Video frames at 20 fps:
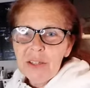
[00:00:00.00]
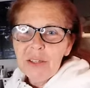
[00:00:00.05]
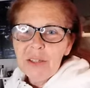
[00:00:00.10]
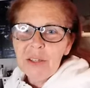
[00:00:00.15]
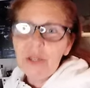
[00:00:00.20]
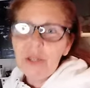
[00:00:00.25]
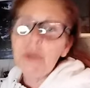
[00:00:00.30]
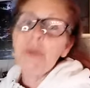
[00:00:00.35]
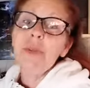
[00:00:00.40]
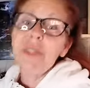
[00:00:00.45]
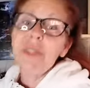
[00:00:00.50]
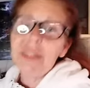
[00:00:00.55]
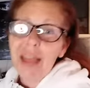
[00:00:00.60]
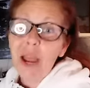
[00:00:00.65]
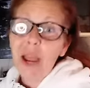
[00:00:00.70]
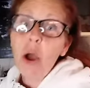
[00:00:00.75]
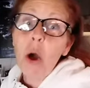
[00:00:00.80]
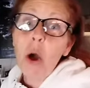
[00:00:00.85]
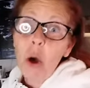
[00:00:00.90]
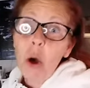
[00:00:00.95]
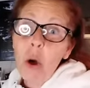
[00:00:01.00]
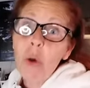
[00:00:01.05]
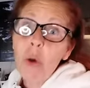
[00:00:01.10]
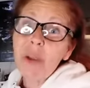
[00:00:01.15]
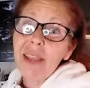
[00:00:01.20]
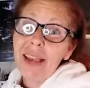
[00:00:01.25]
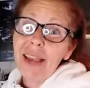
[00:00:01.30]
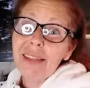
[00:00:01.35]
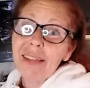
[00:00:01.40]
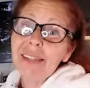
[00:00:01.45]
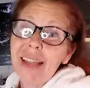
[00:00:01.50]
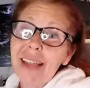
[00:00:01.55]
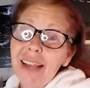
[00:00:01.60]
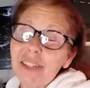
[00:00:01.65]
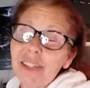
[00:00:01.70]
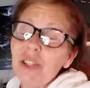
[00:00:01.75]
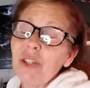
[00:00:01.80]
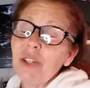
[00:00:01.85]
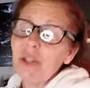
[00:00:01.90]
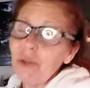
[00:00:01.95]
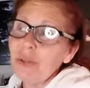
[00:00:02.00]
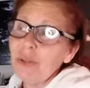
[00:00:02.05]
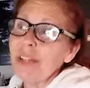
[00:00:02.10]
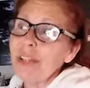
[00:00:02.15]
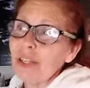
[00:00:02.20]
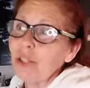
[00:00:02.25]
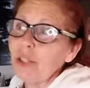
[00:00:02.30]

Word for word: Tuesday. Oh, yes, yes, Tuesday.